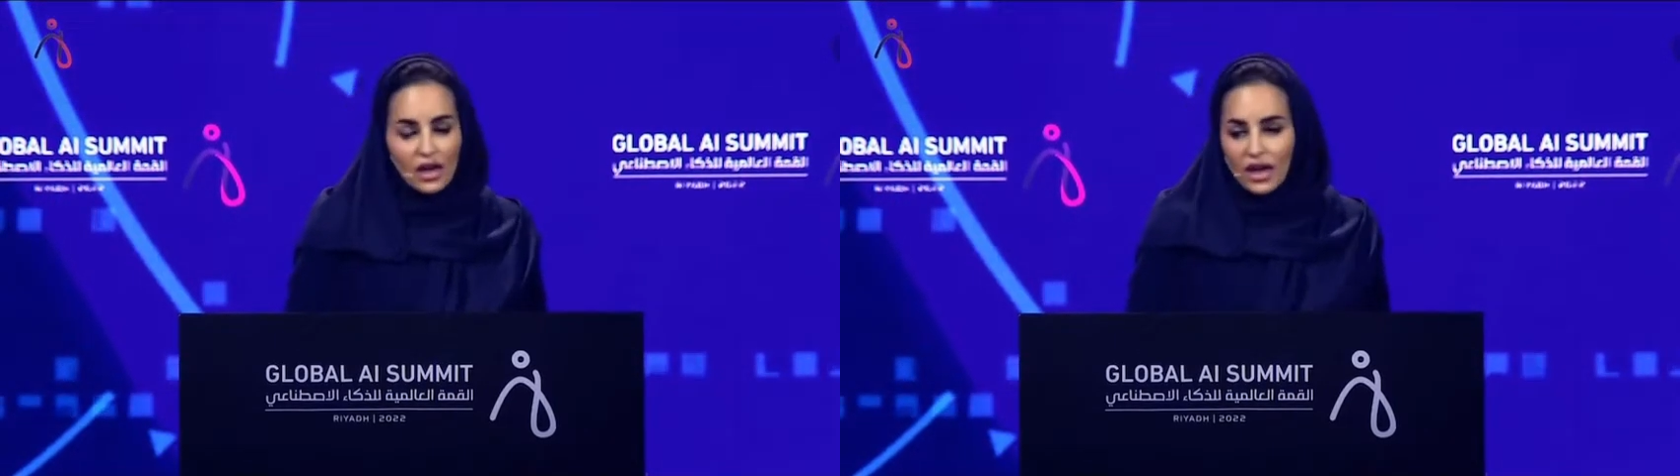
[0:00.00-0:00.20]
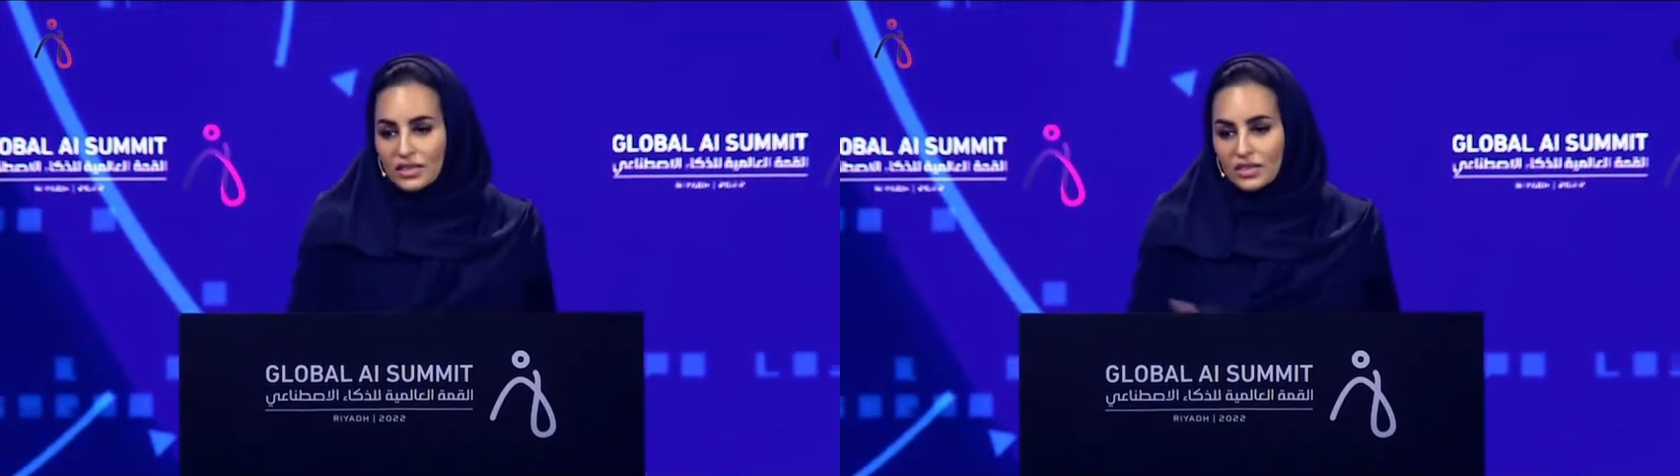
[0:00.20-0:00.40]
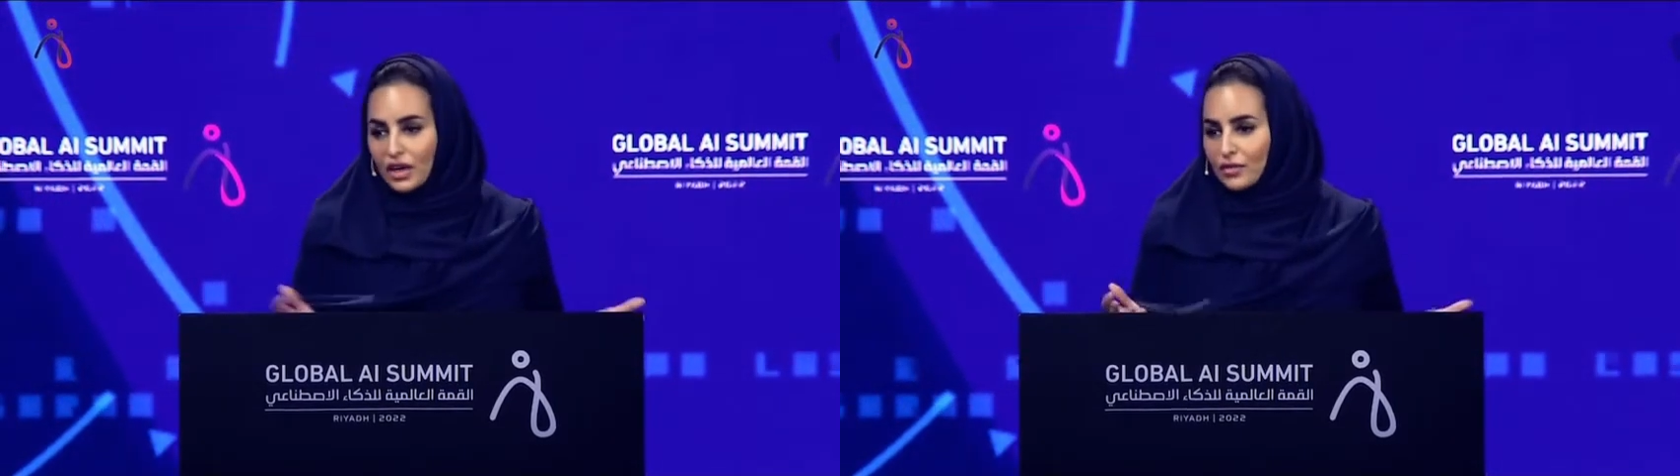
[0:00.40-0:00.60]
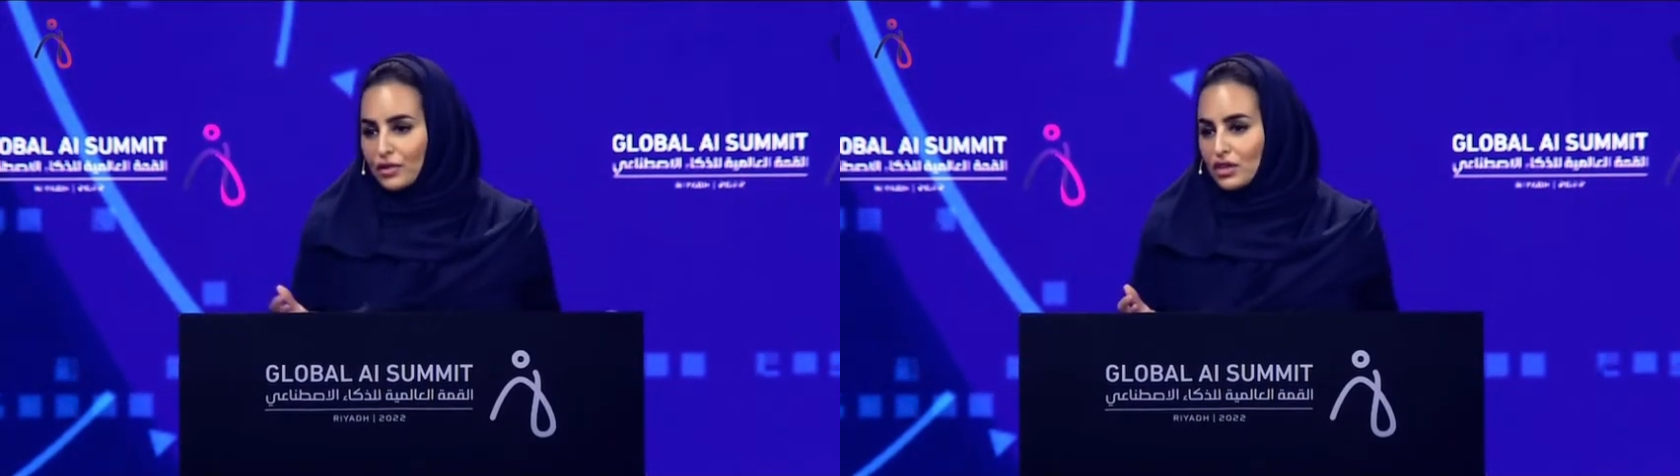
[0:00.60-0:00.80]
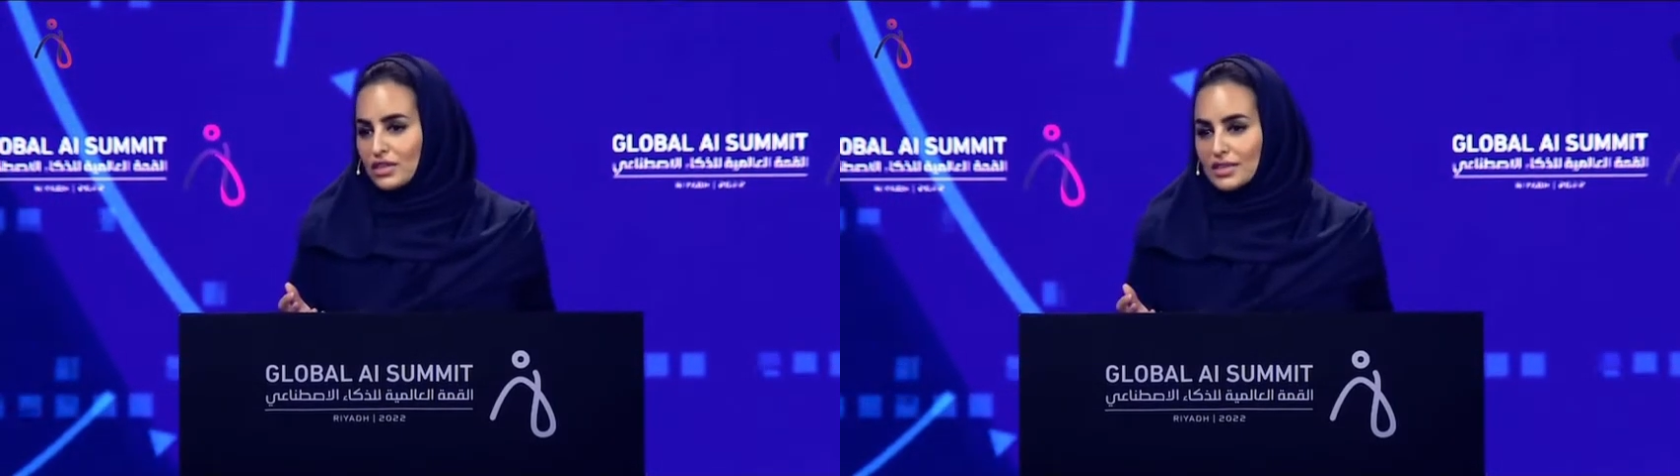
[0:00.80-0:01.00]
as
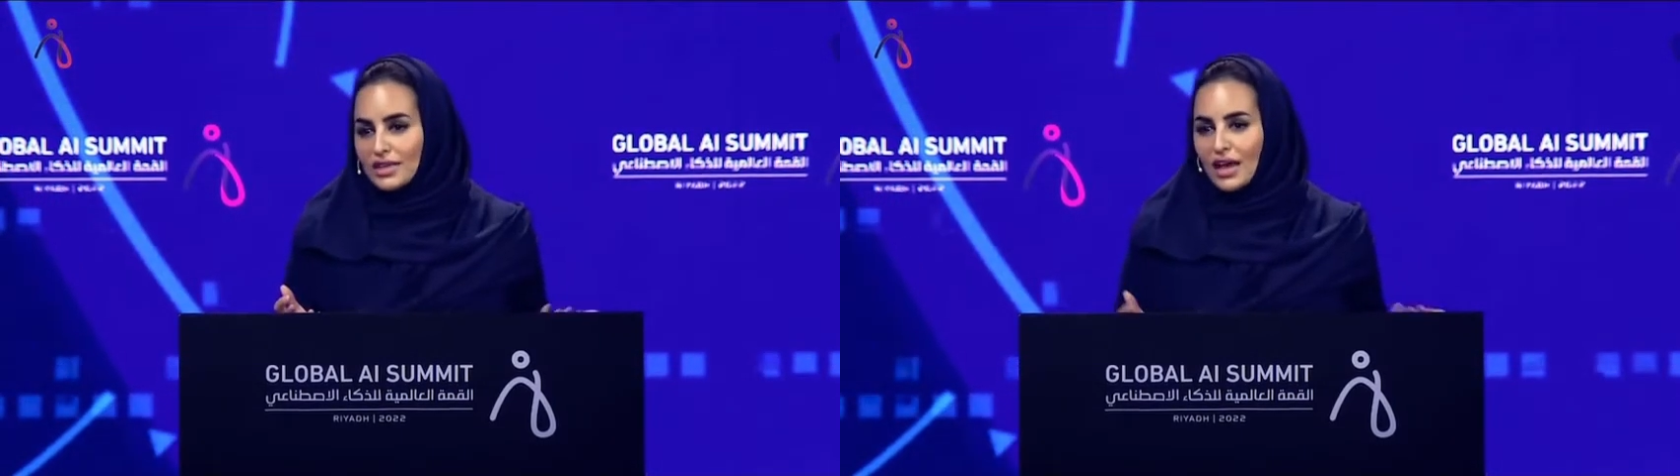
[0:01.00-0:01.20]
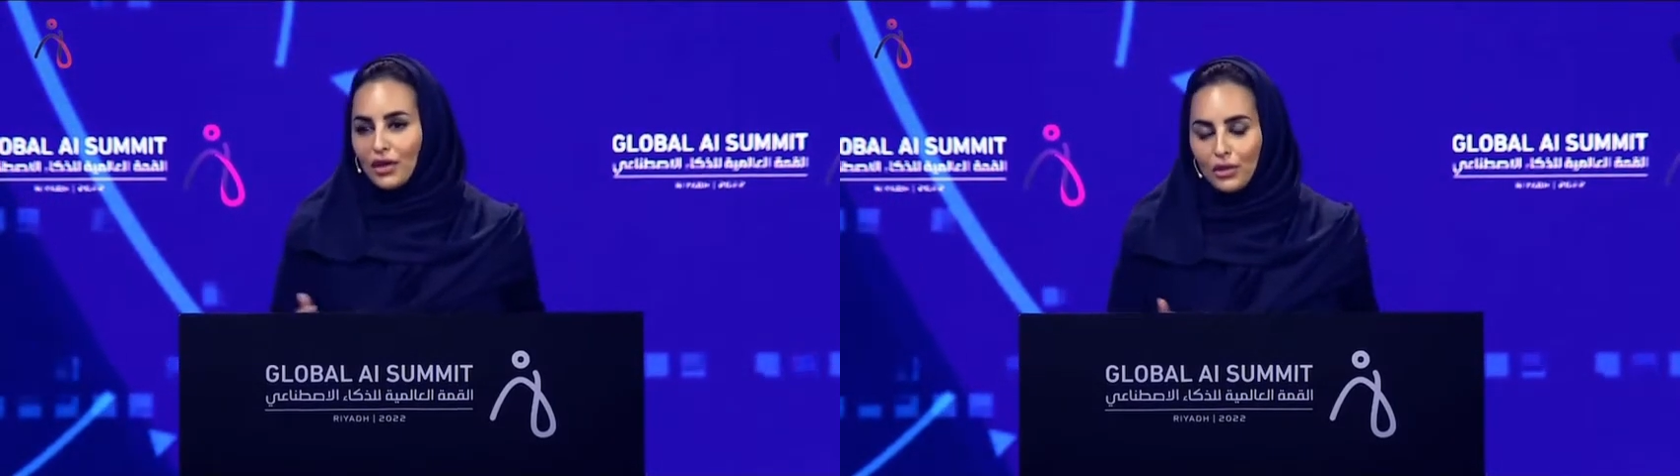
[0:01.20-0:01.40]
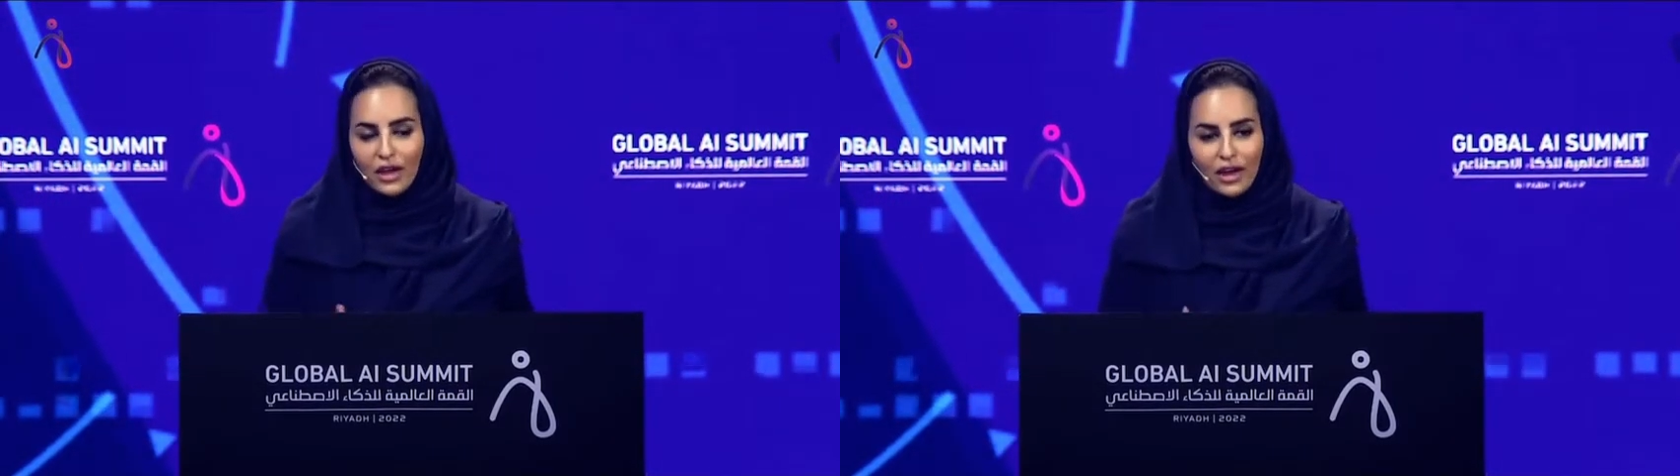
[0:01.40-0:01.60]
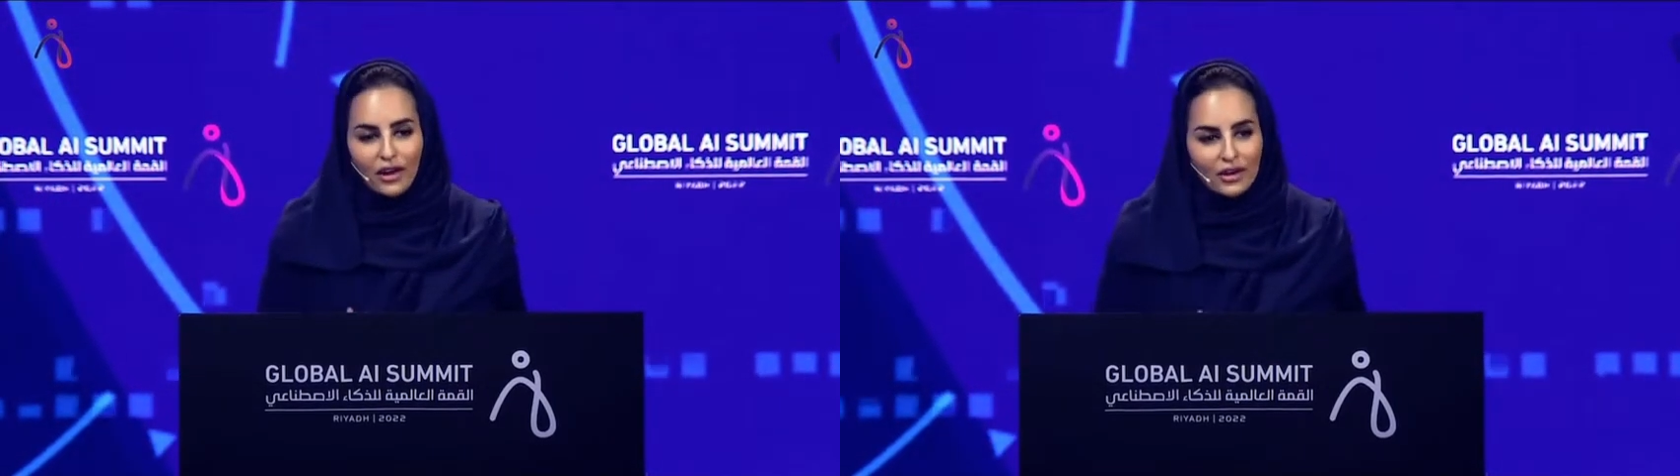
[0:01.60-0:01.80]
diverse as healthcare